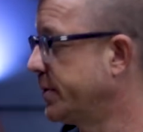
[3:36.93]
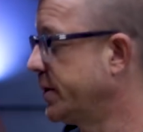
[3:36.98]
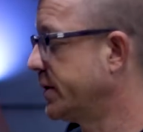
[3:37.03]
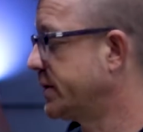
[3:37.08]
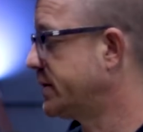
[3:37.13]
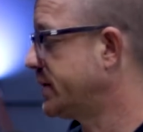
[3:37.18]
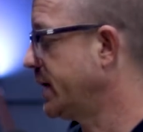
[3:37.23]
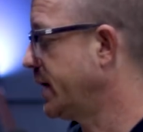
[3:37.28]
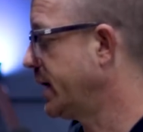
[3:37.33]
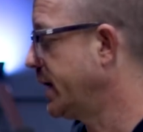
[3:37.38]

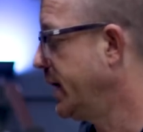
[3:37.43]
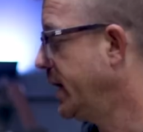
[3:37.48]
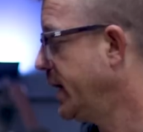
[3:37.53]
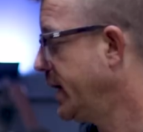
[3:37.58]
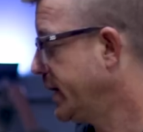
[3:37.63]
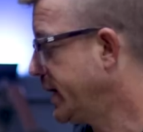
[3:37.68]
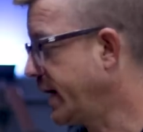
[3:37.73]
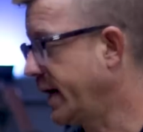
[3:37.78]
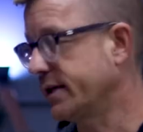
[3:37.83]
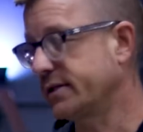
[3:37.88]
But uh,
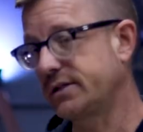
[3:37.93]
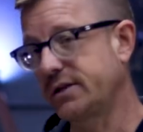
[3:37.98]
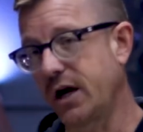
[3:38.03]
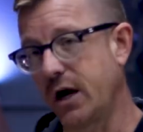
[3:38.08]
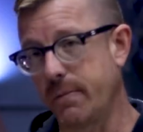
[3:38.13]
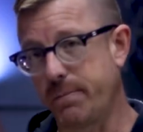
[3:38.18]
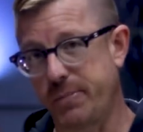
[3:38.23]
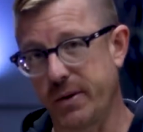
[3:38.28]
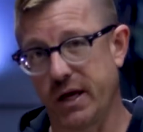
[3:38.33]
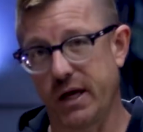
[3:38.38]
yeah,
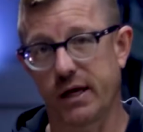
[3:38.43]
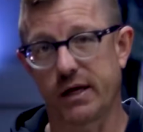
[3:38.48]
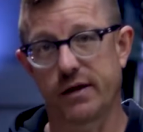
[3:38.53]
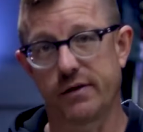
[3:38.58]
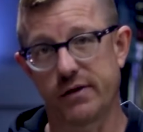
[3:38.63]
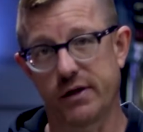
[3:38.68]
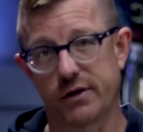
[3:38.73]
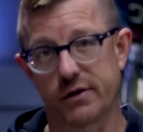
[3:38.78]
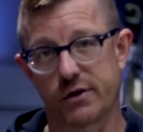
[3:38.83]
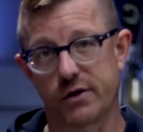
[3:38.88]
start big
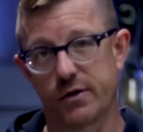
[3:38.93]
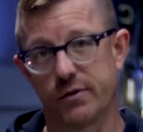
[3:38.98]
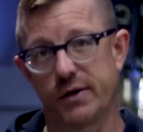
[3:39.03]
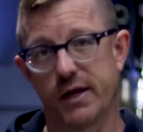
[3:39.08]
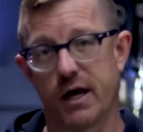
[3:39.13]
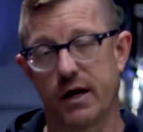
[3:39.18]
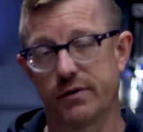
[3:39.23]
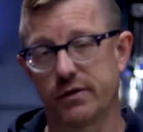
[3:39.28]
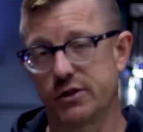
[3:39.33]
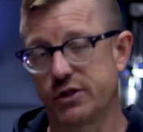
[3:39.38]
and then go
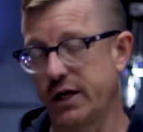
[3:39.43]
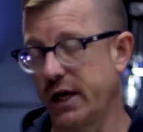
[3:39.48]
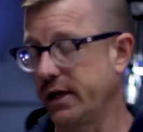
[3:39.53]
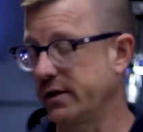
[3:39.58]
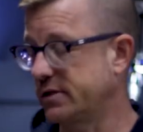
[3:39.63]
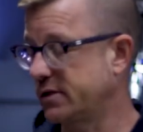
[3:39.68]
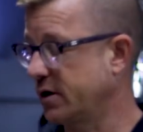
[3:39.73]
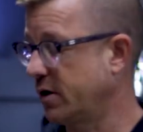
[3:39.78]
down the chain.